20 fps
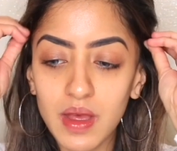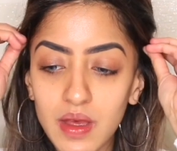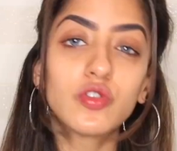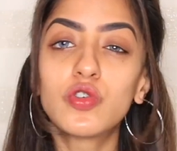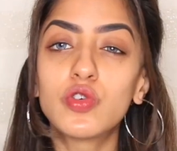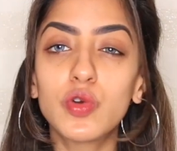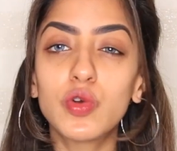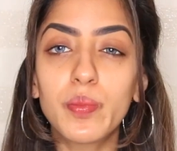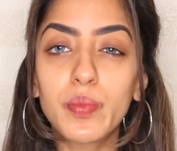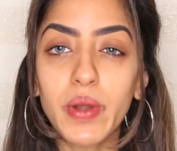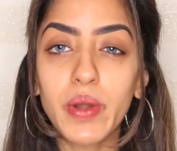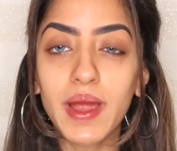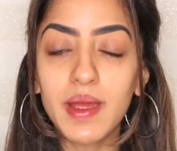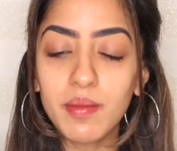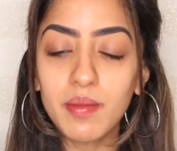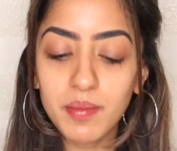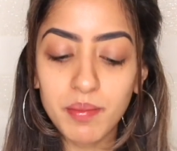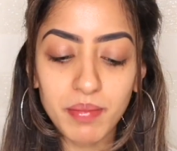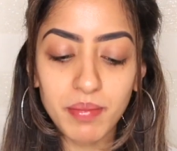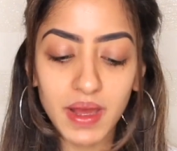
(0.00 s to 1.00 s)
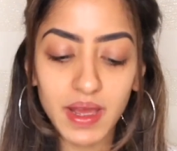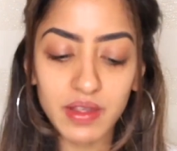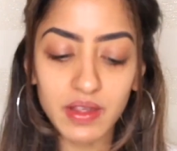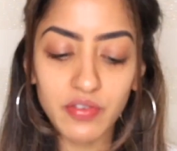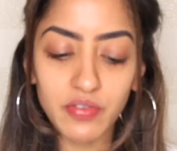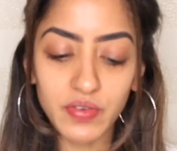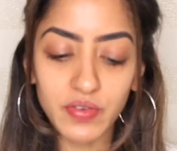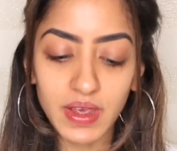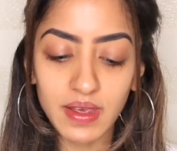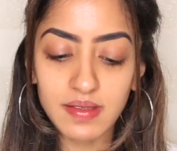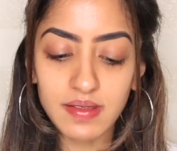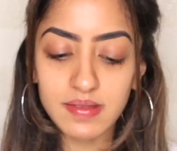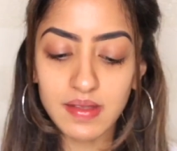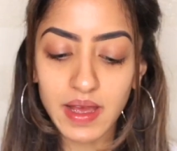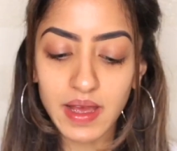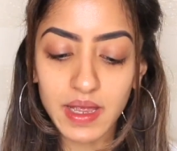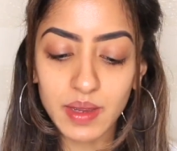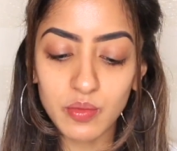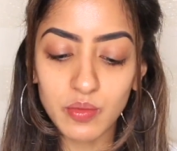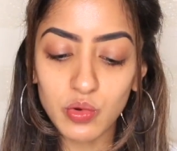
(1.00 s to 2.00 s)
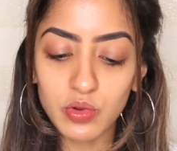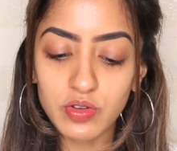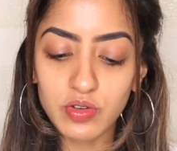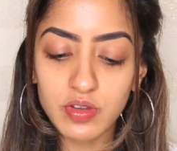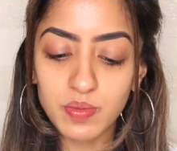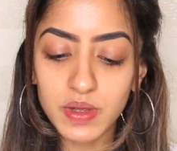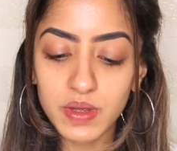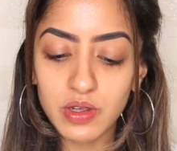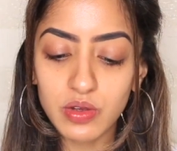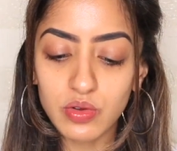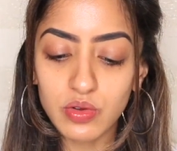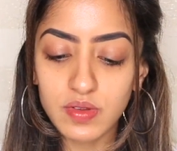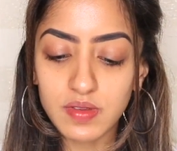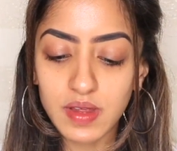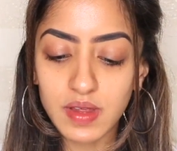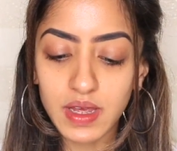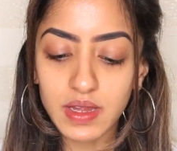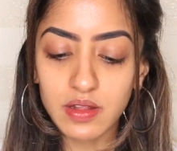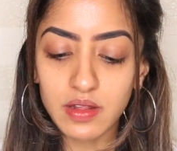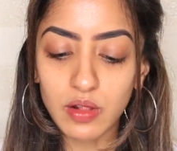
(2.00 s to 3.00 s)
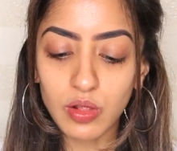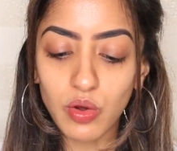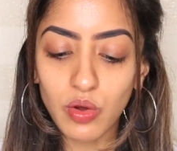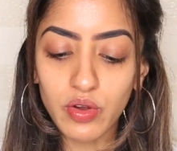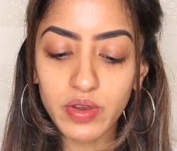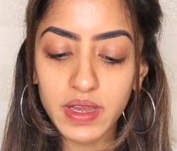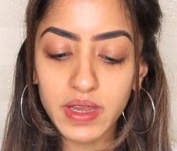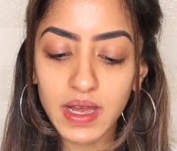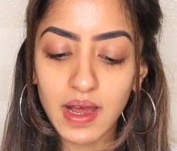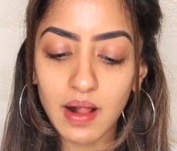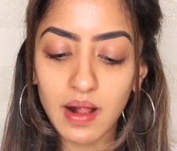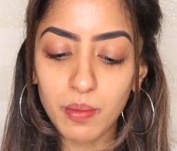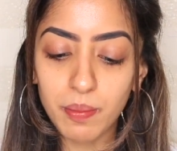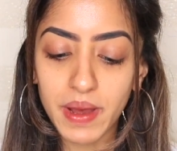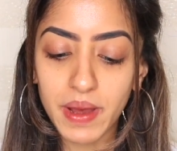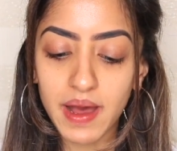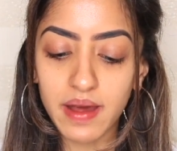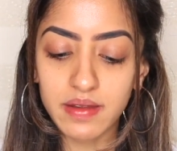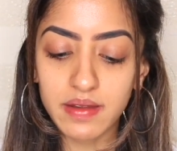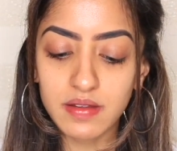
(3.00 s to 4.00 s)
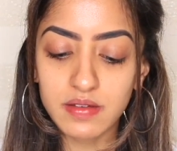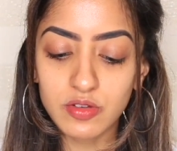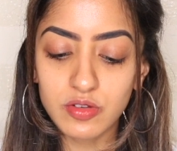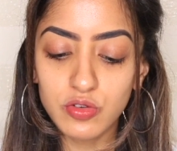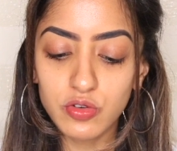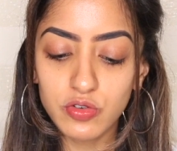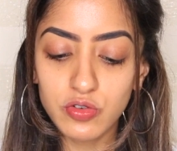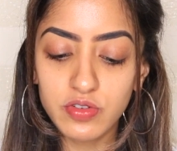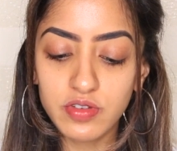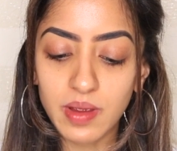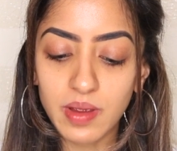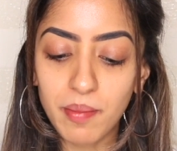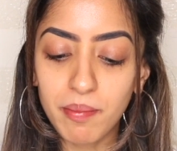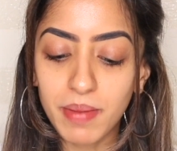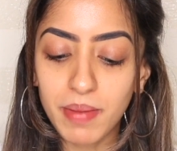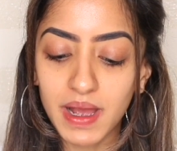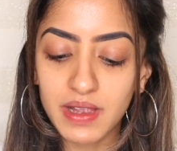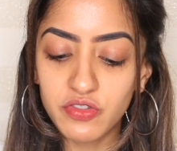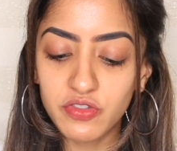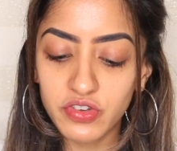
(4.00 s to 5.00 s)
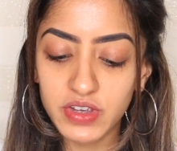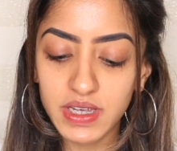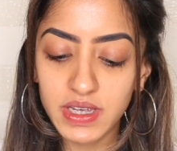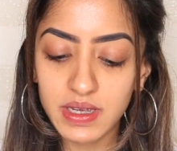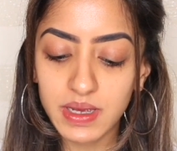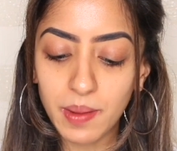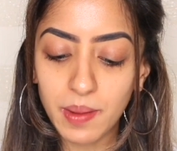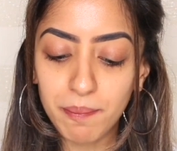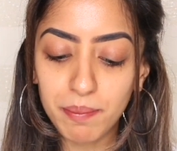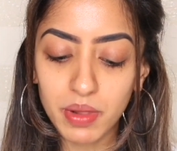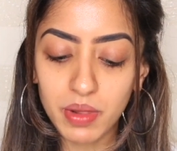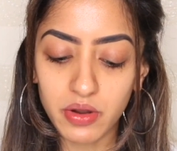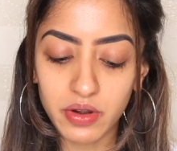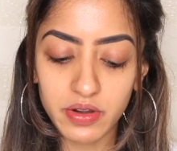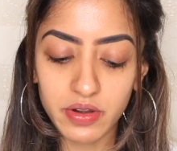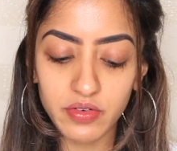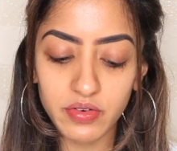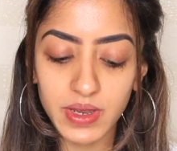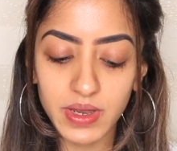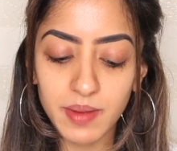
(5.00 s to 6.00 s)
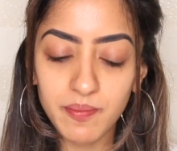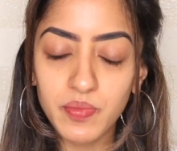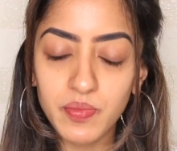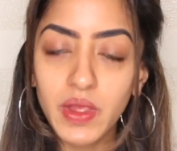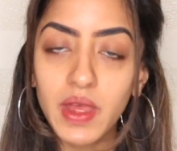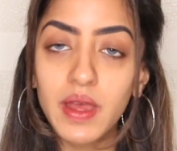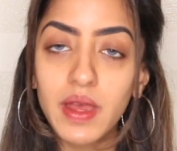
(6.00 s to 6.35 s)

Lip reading: To prime my face, I am going to be using the L'Oreal Paris Nude Magique Blur Cream.